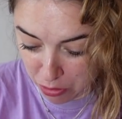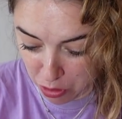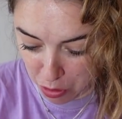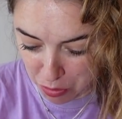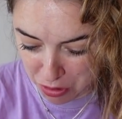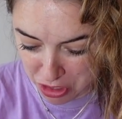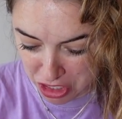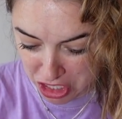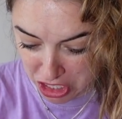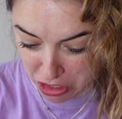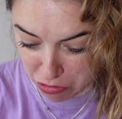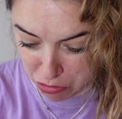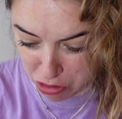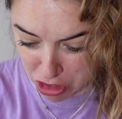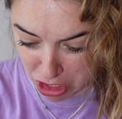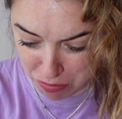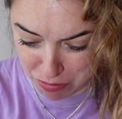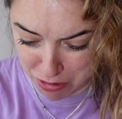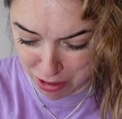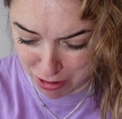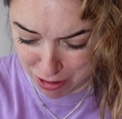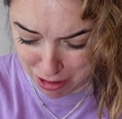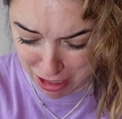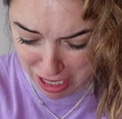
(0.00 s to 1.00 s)
Don't want
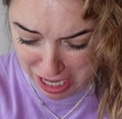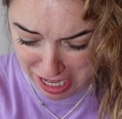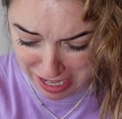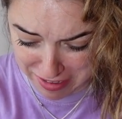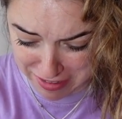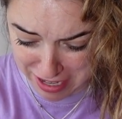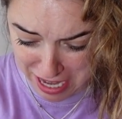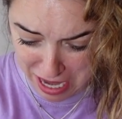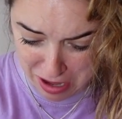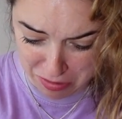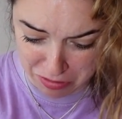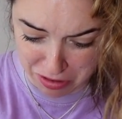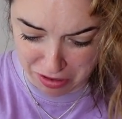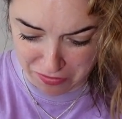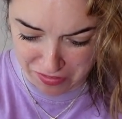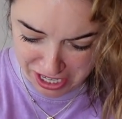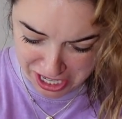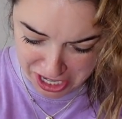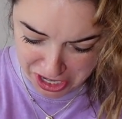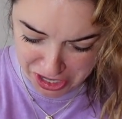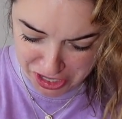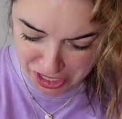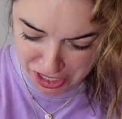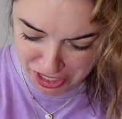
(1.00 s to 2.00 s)
YouTube to take down the
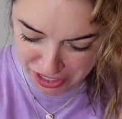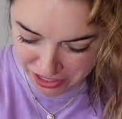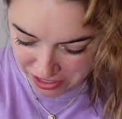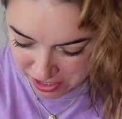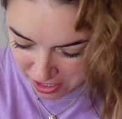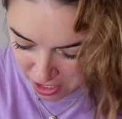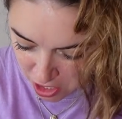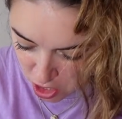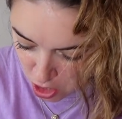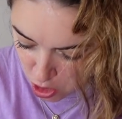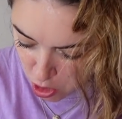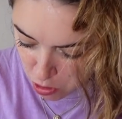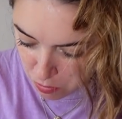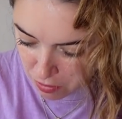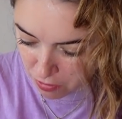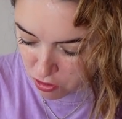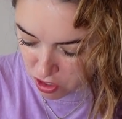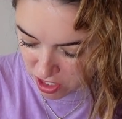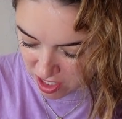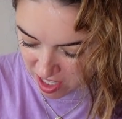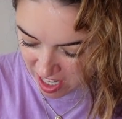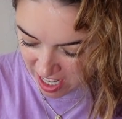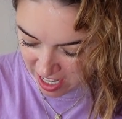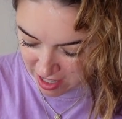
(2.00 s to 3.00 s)
video. We've
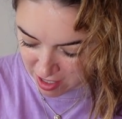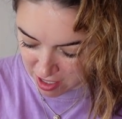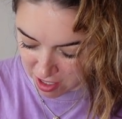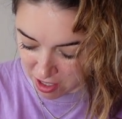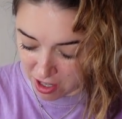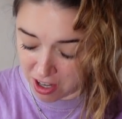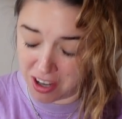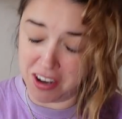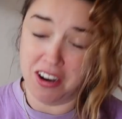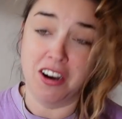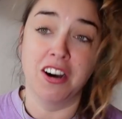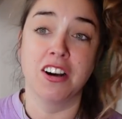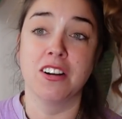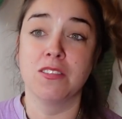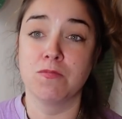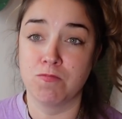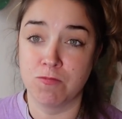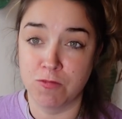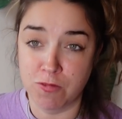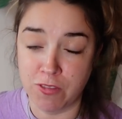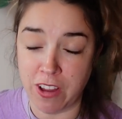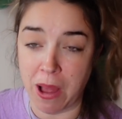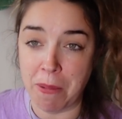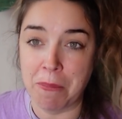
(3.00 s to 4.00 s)
just eaten
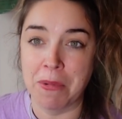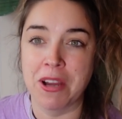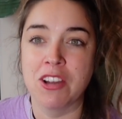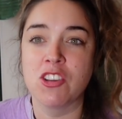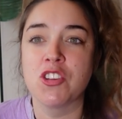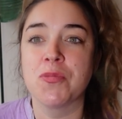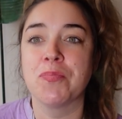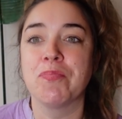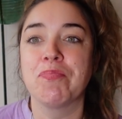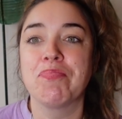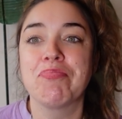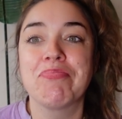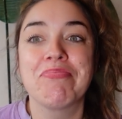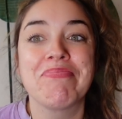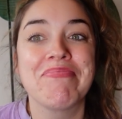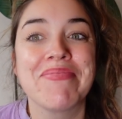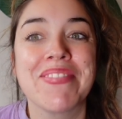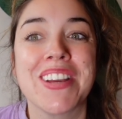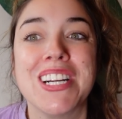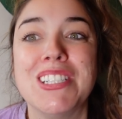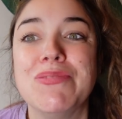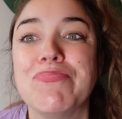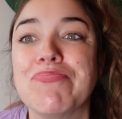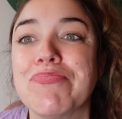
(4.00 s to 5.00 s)
our sandwich.
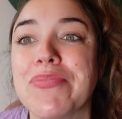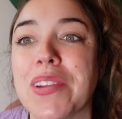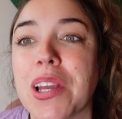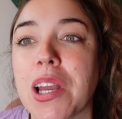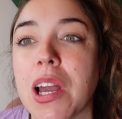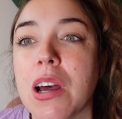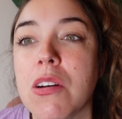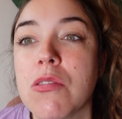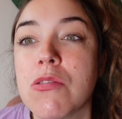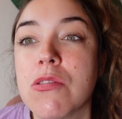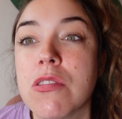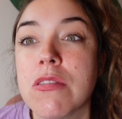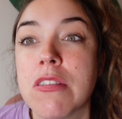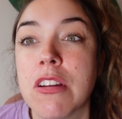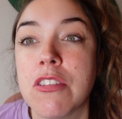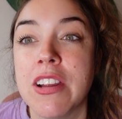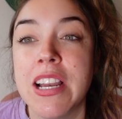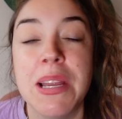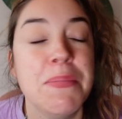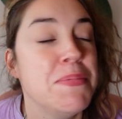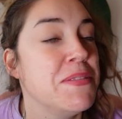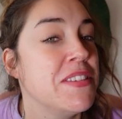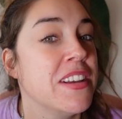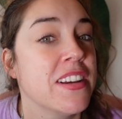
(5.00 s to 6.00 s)
The girls just said,
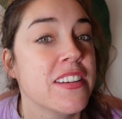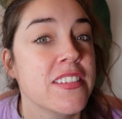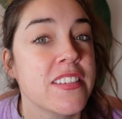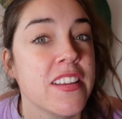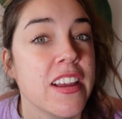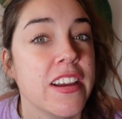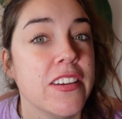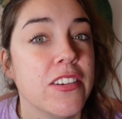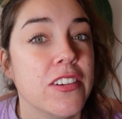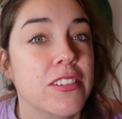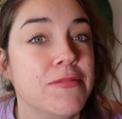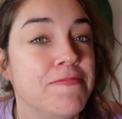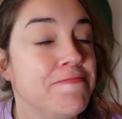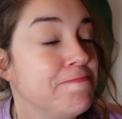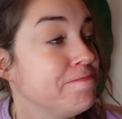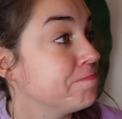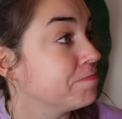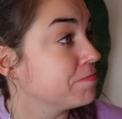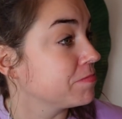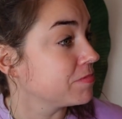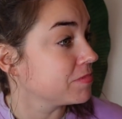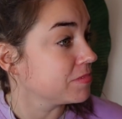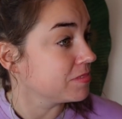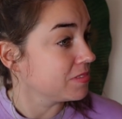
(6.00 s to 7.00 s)
your lipstick stayed on.
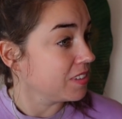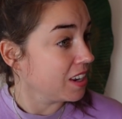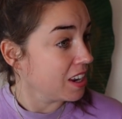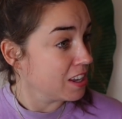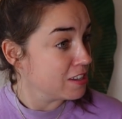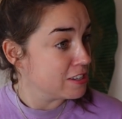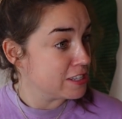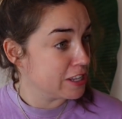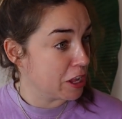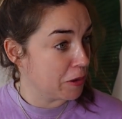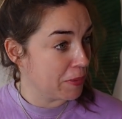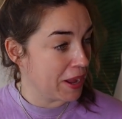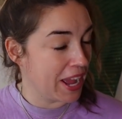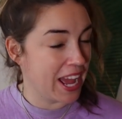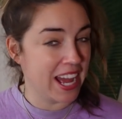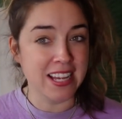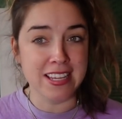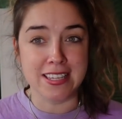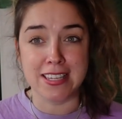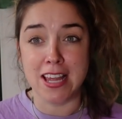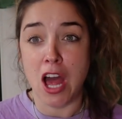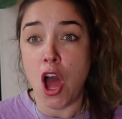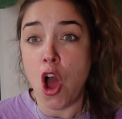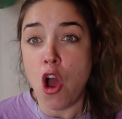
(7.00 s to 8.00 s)
So it
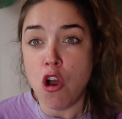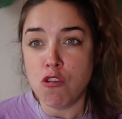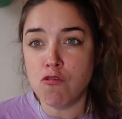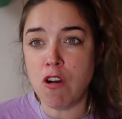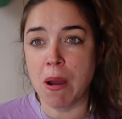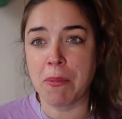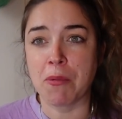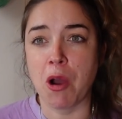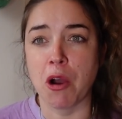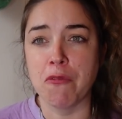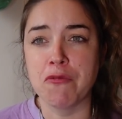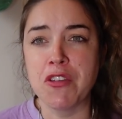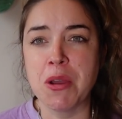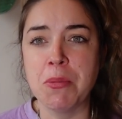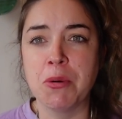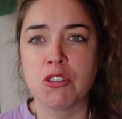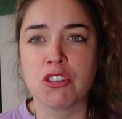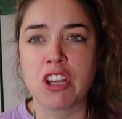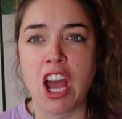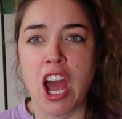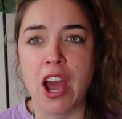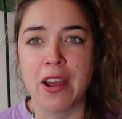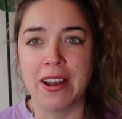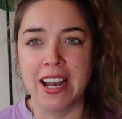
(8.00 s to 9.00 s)
has. Right, we've got a few more
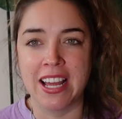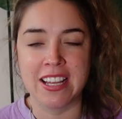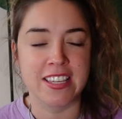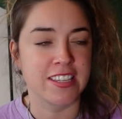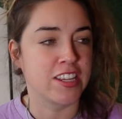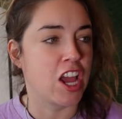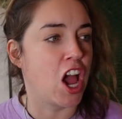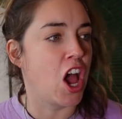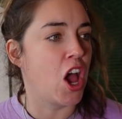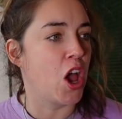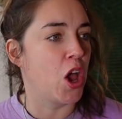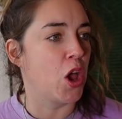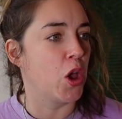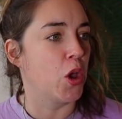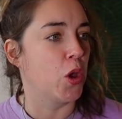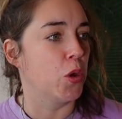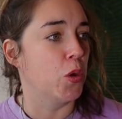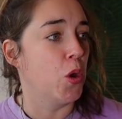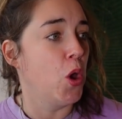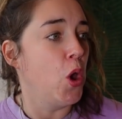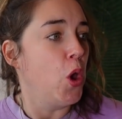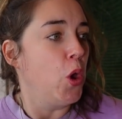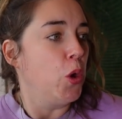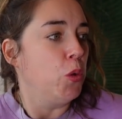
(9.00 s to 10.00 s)
to go. Let's
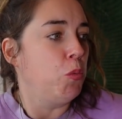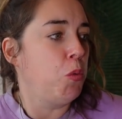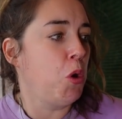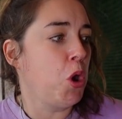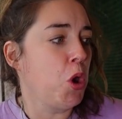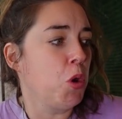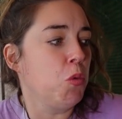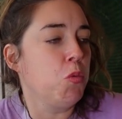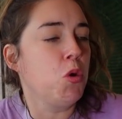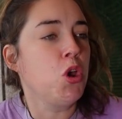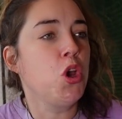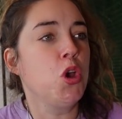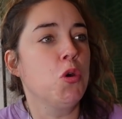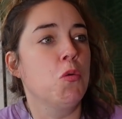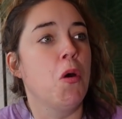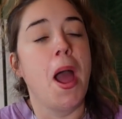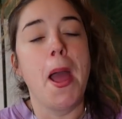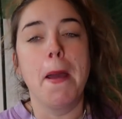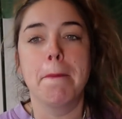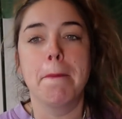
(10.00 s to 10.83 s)
go. Woo, woo.